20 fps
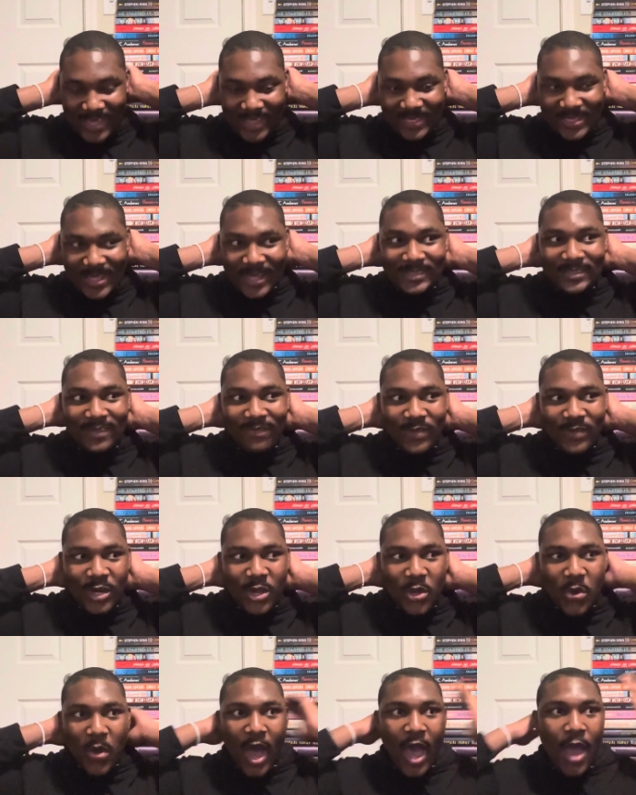that's the
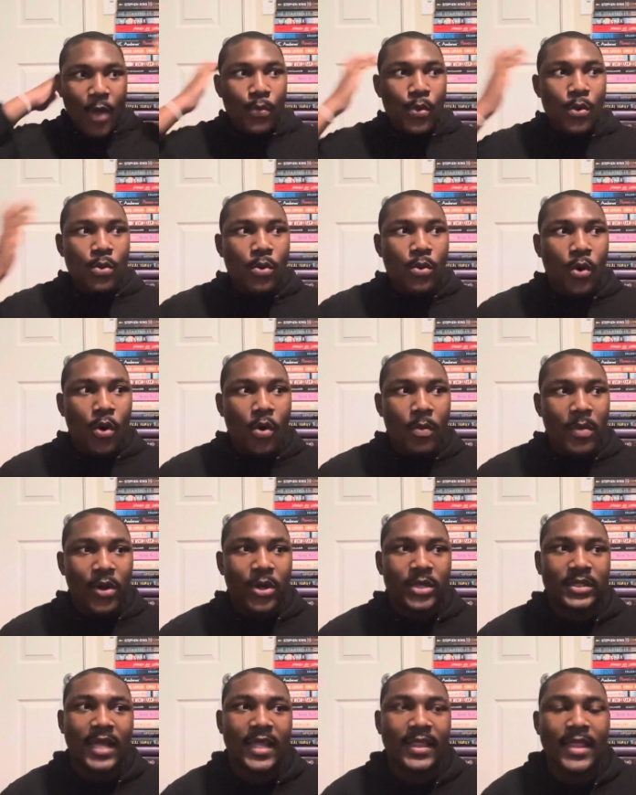video. I will, oh my
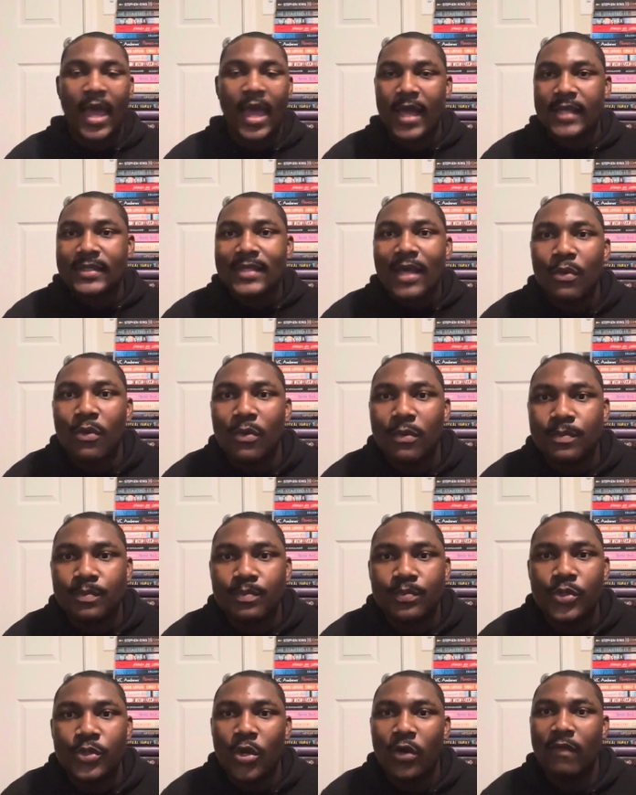gosh, I guess I will,
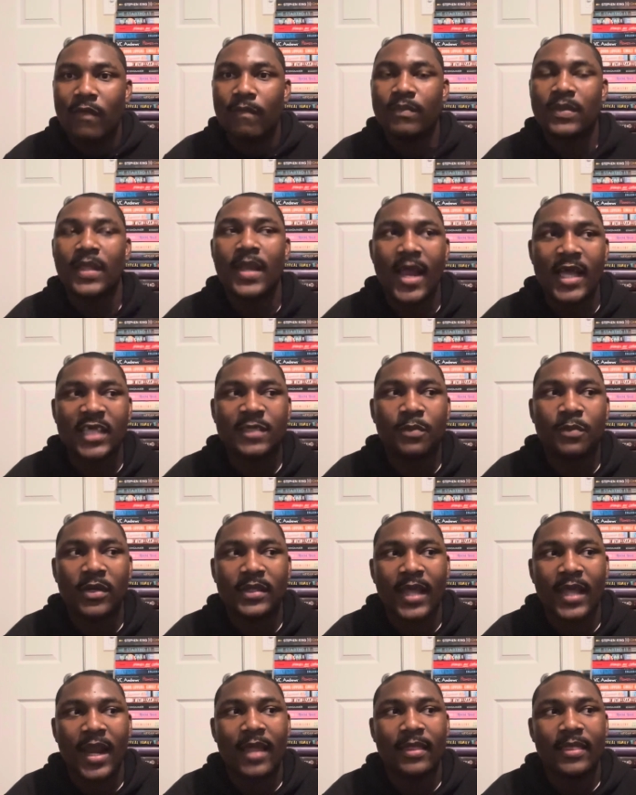the next book
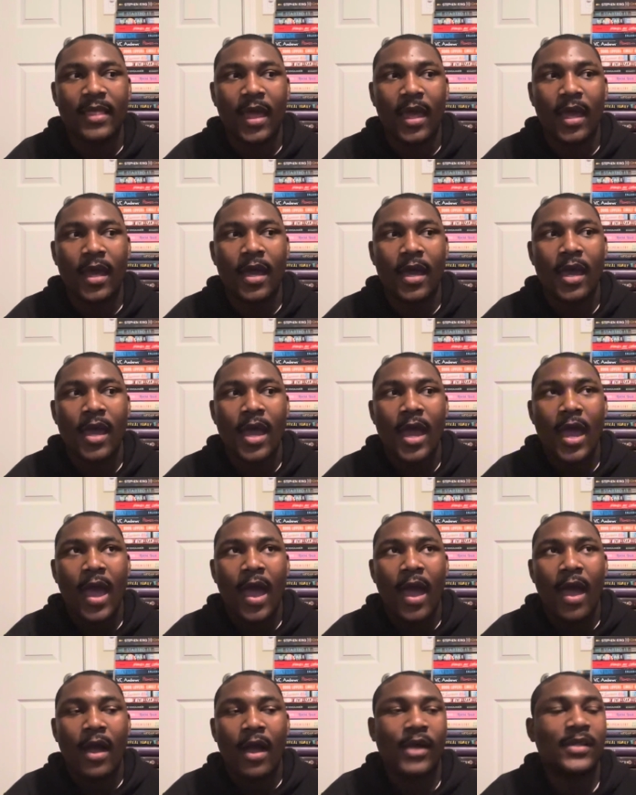that I think,
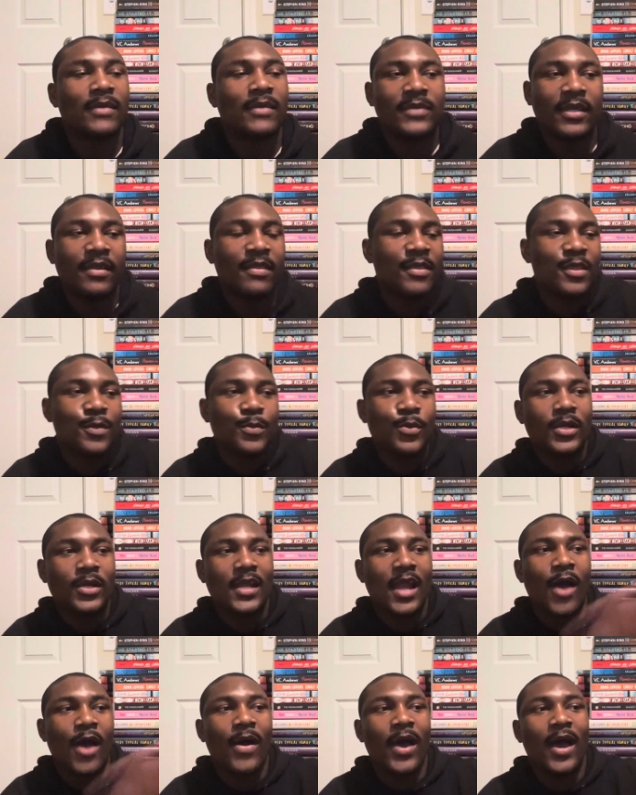because I've started this book
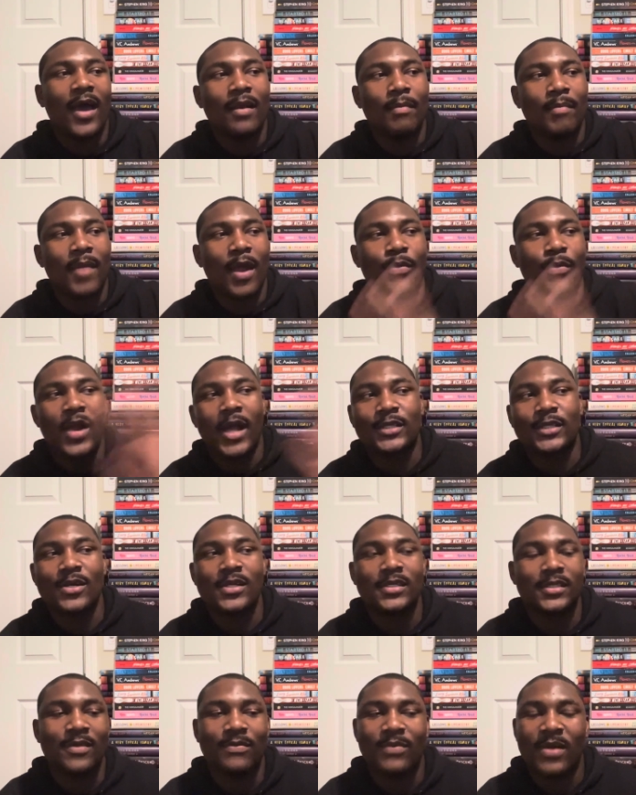now and my reaction
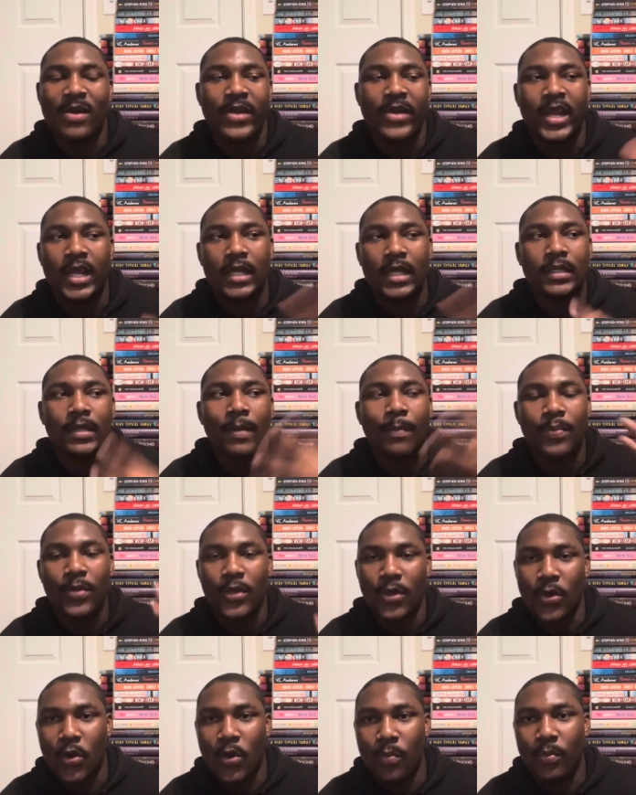isn't very
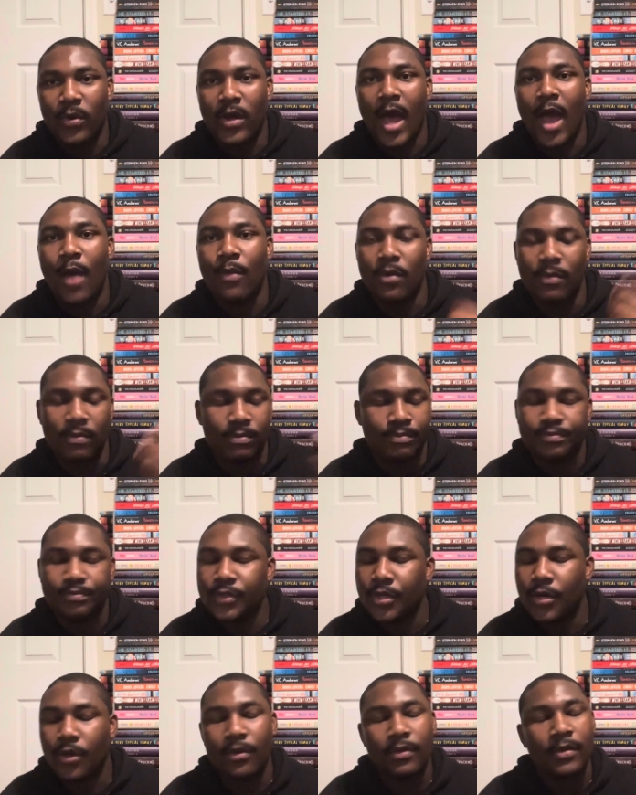pure, but I will,
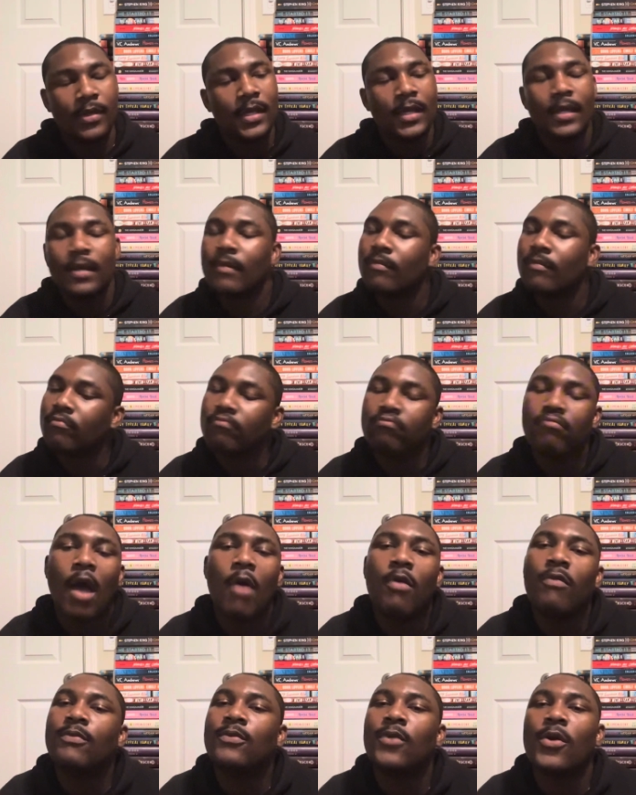I
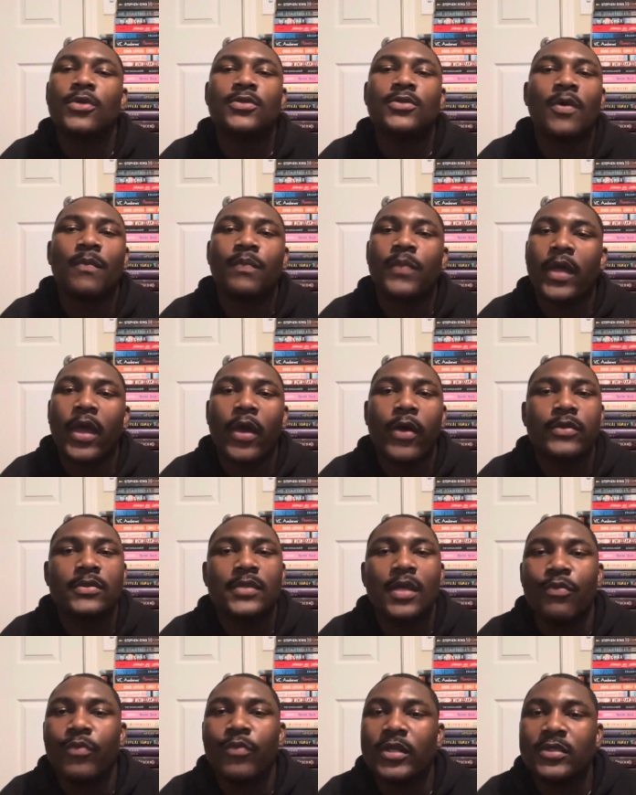will vlog something else
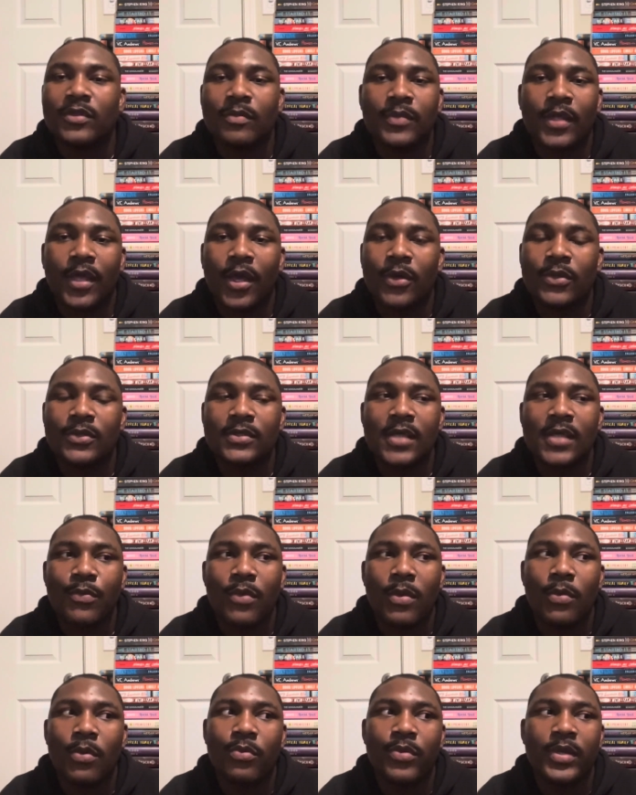and read something else and
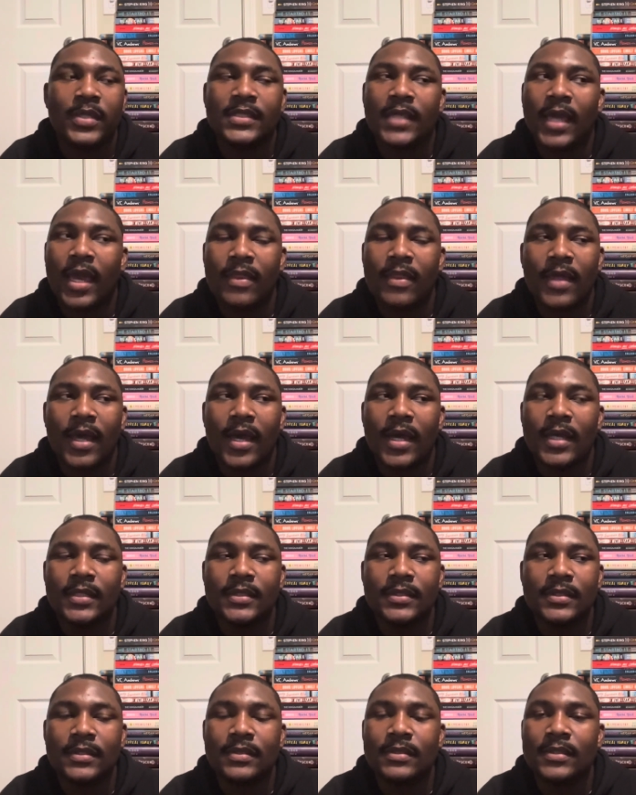we will read together
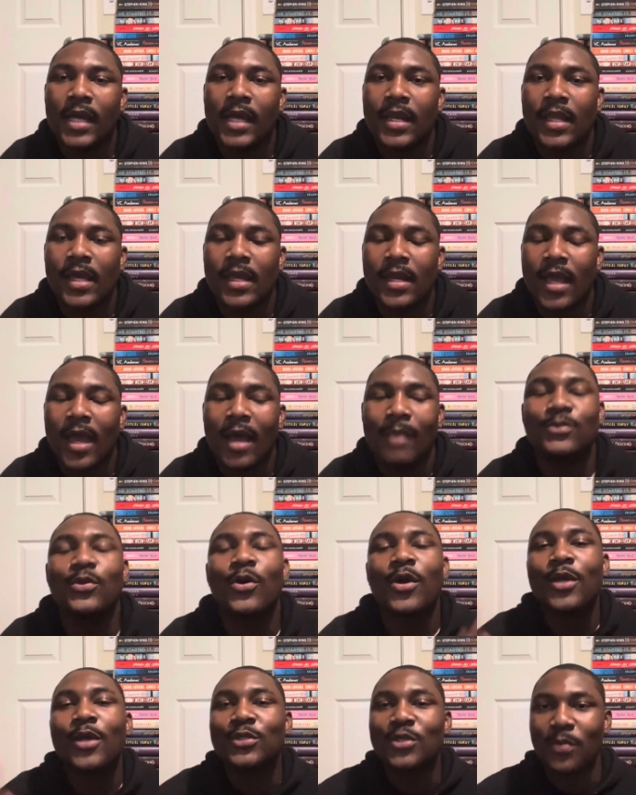and yada yada yada. I'm
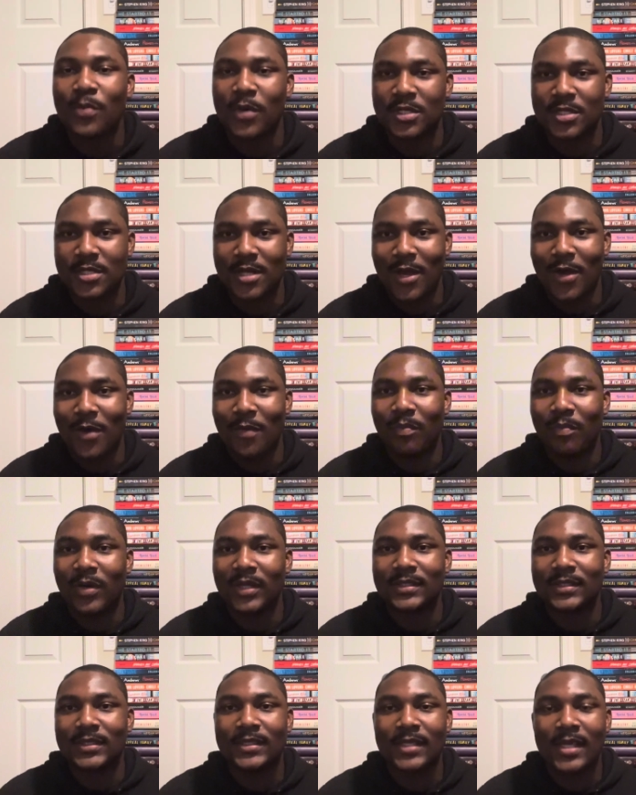talking too much now,
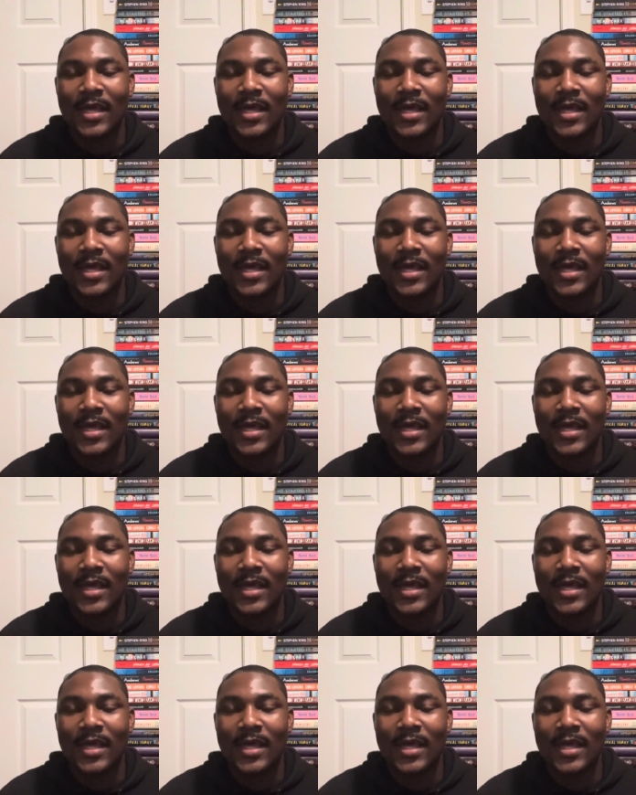but